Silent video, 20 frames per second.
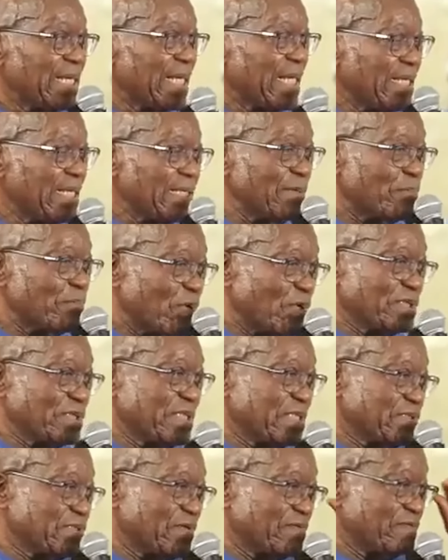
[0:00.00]
In the
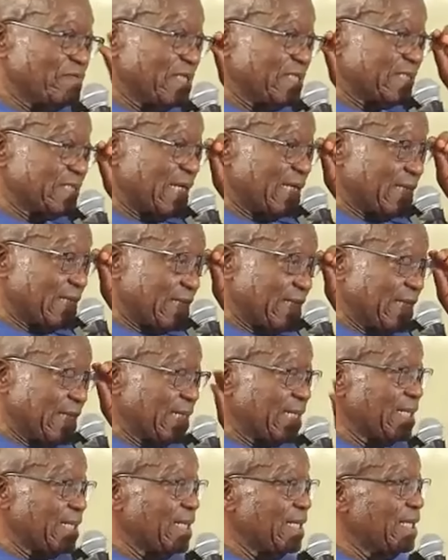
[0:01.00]
process of this, I
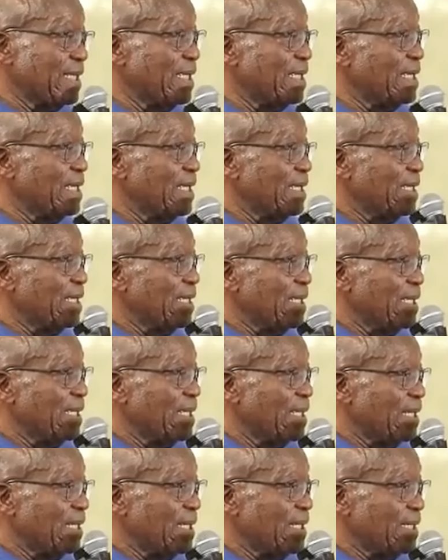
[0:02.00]
think
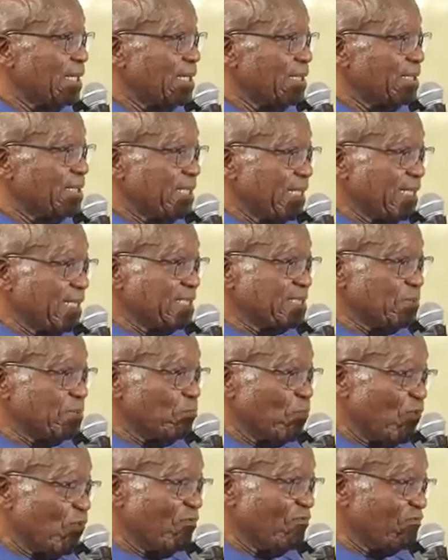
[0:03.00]
things
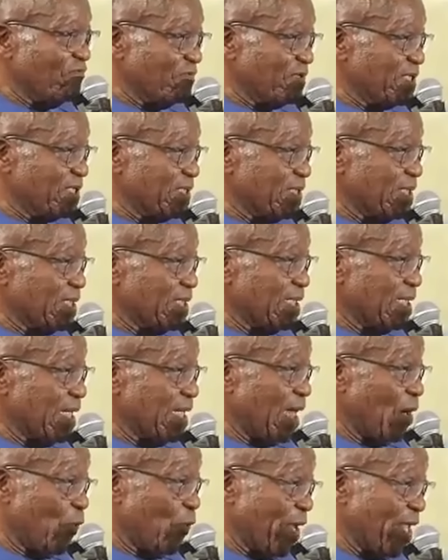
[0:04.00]
moved
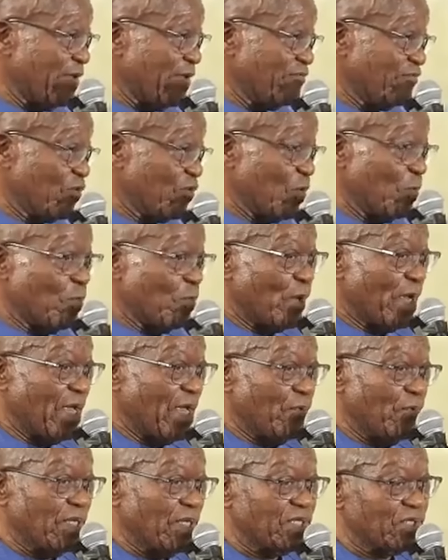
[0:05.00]
away from
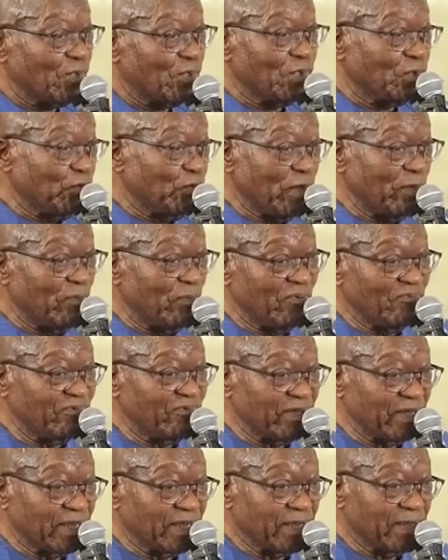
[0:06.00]
where we thought we were
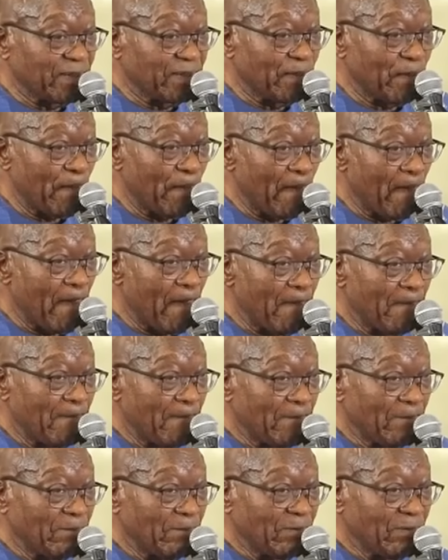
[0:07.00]
moving.
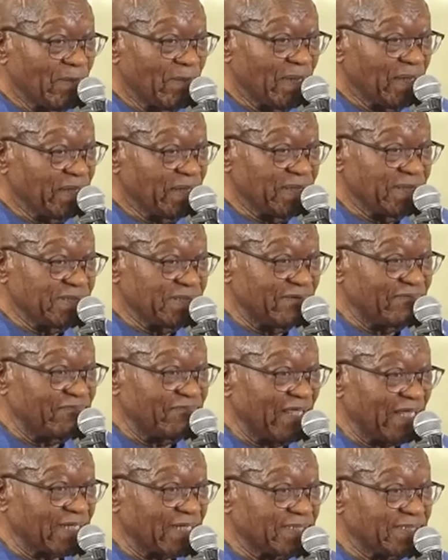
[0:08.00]
And it is a
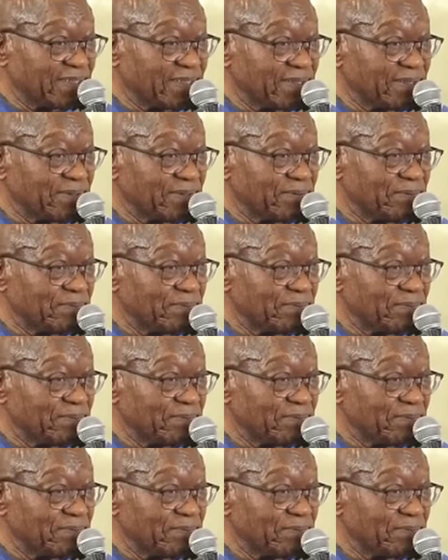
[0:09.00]
fact.